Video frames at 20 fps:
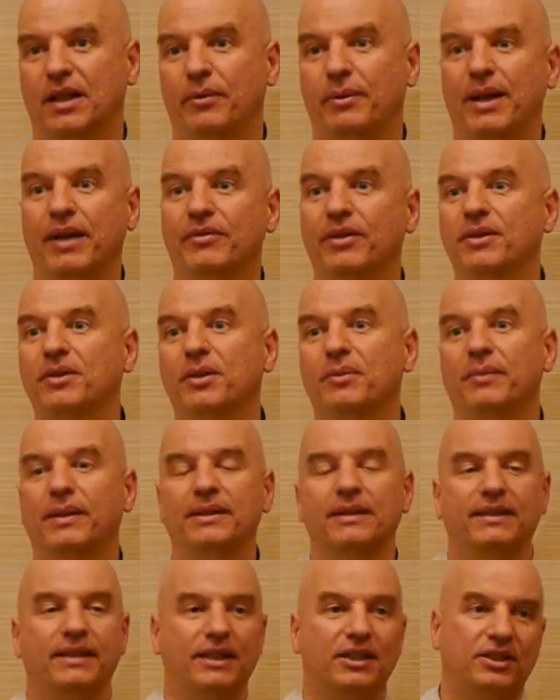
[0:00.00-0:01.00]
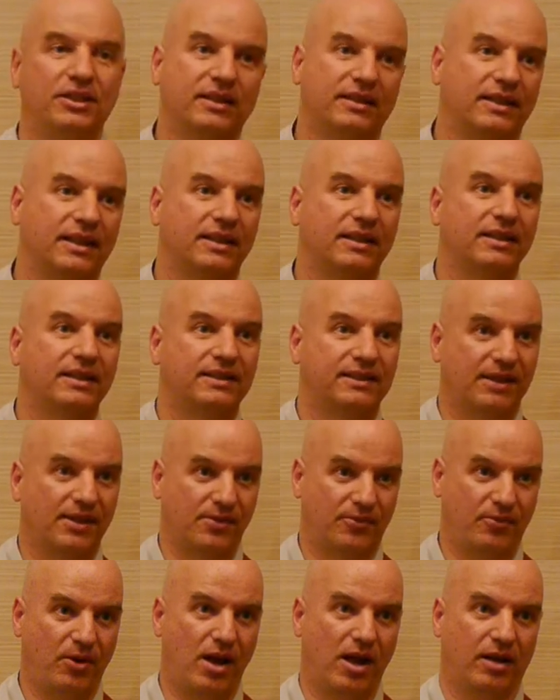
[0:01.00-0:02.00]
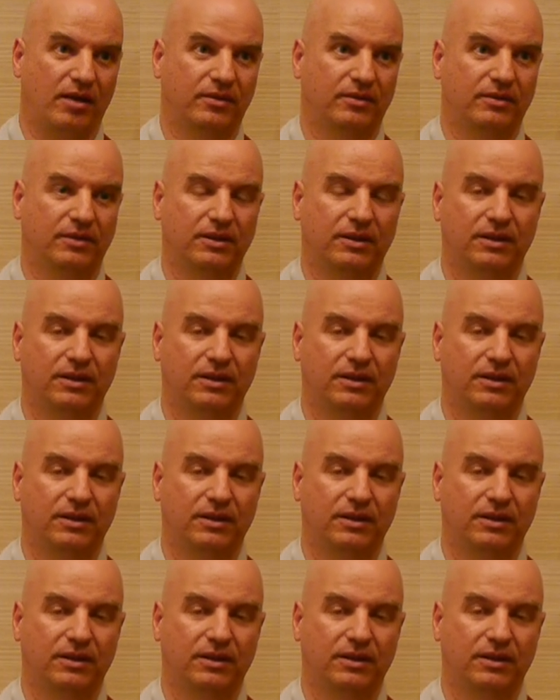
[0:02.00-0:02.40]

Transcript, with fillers: We have other meditation techniques as well,